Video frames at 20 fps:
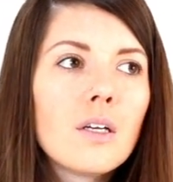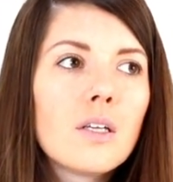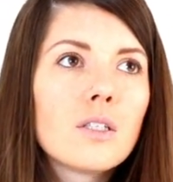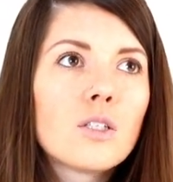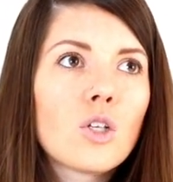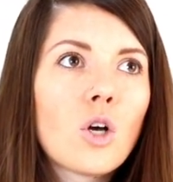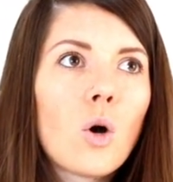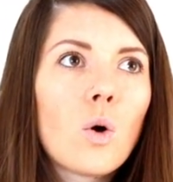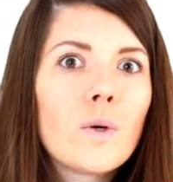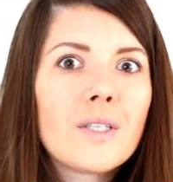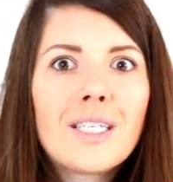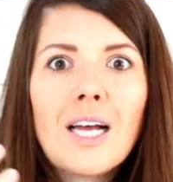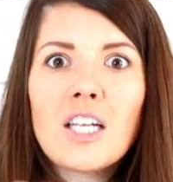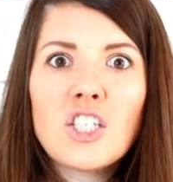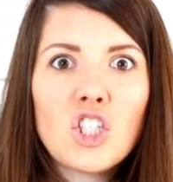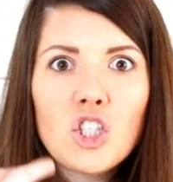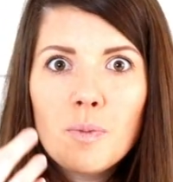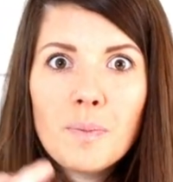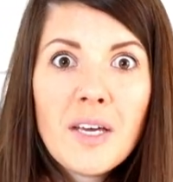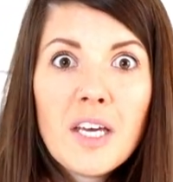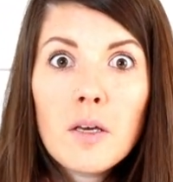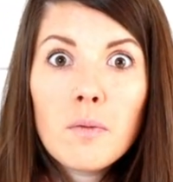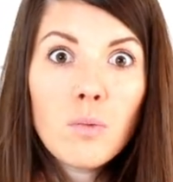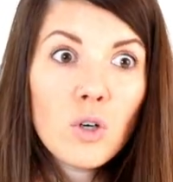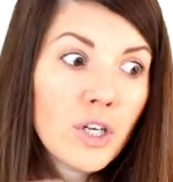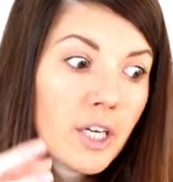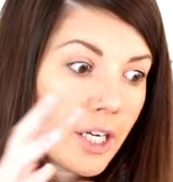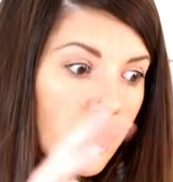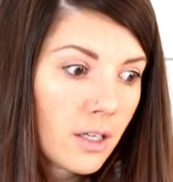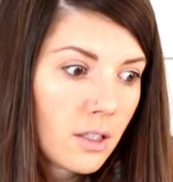So it's not just me
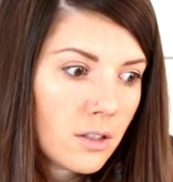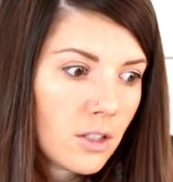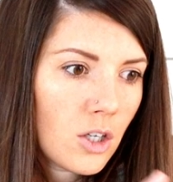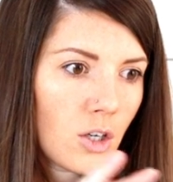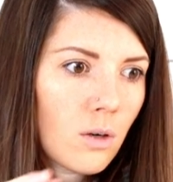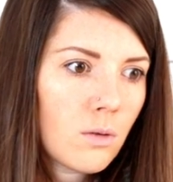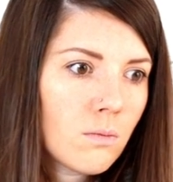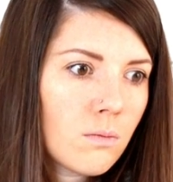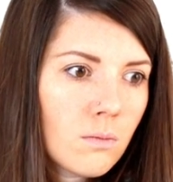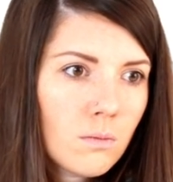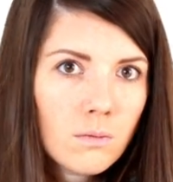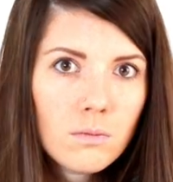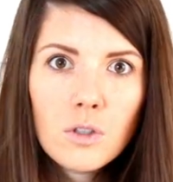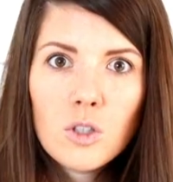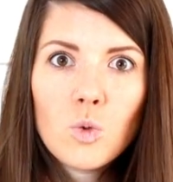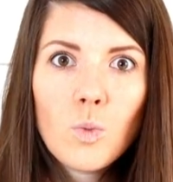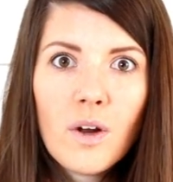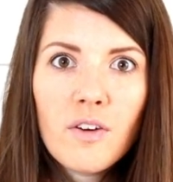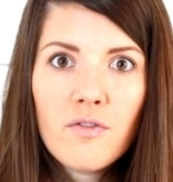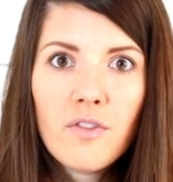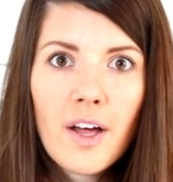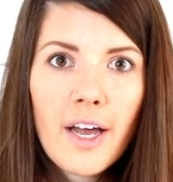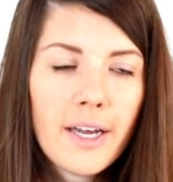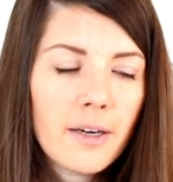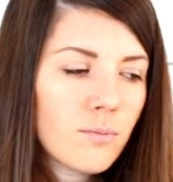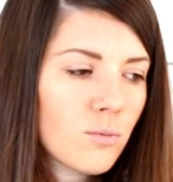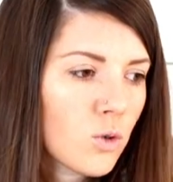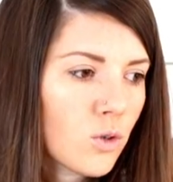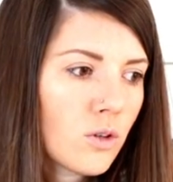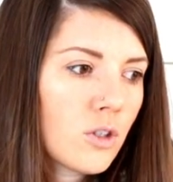booking, you know, this one
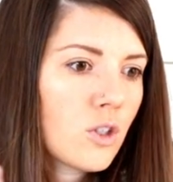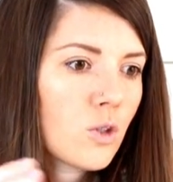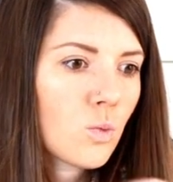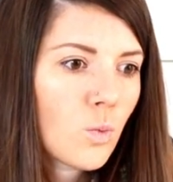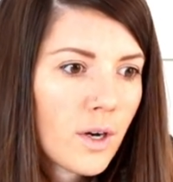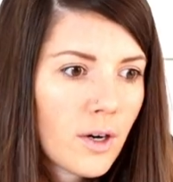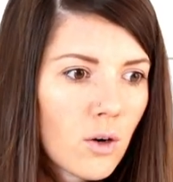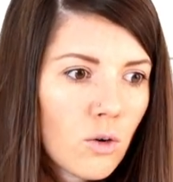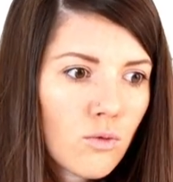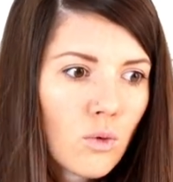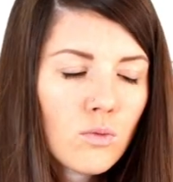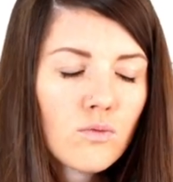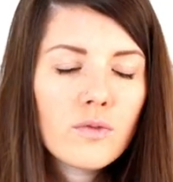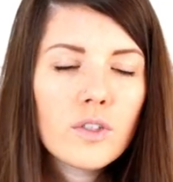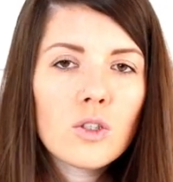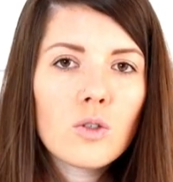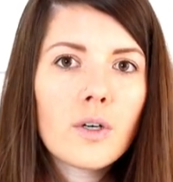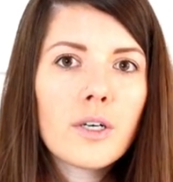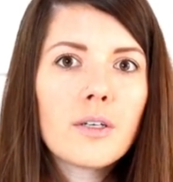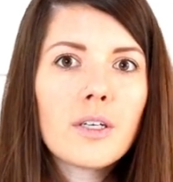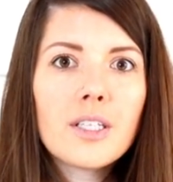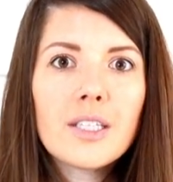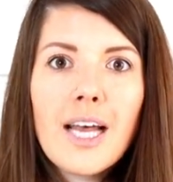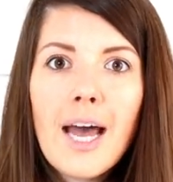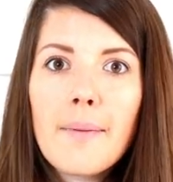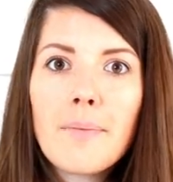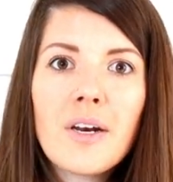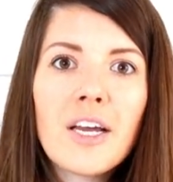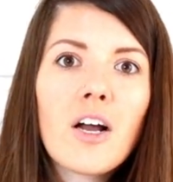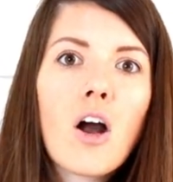flight or this one resort. It's
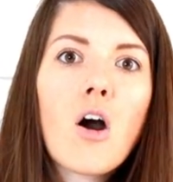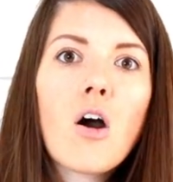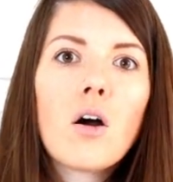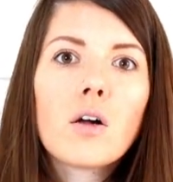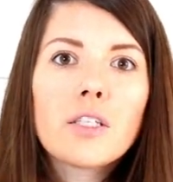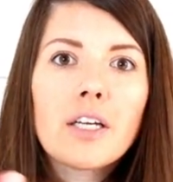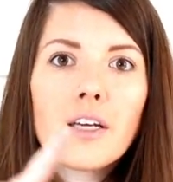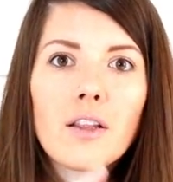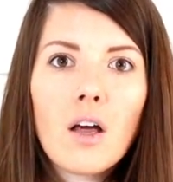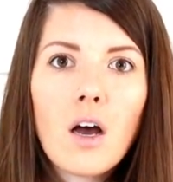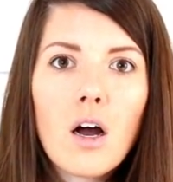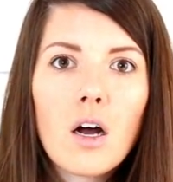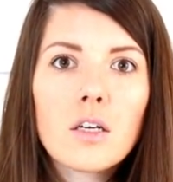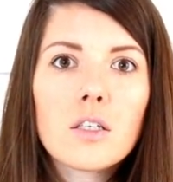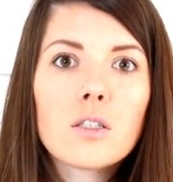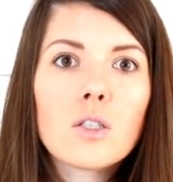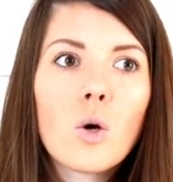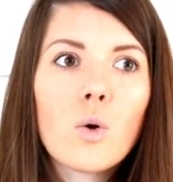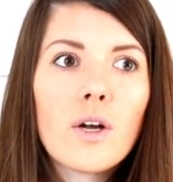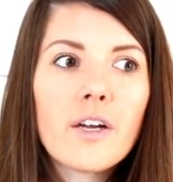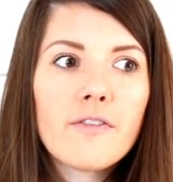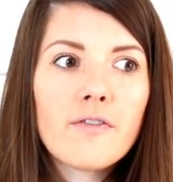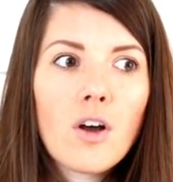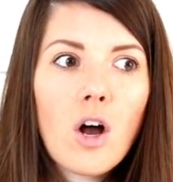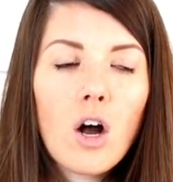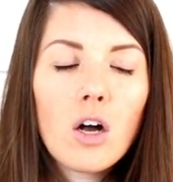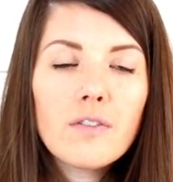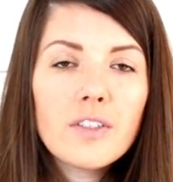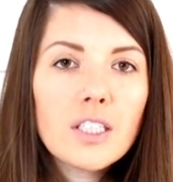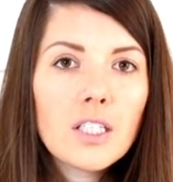happening all day long. So
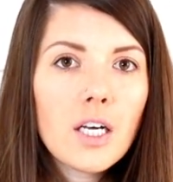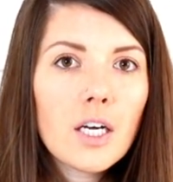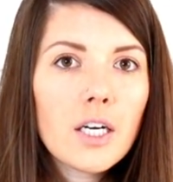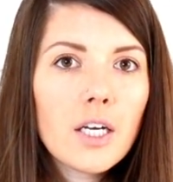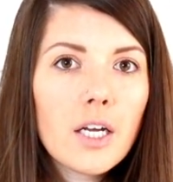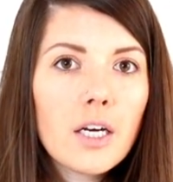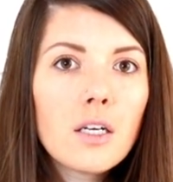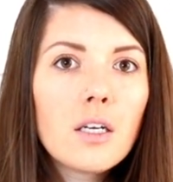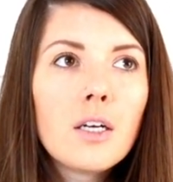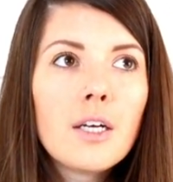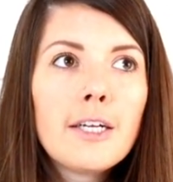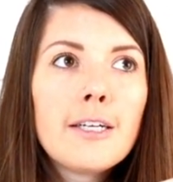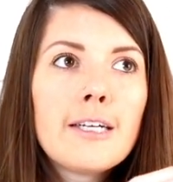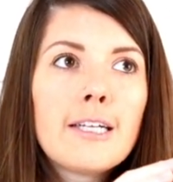if all of a sudden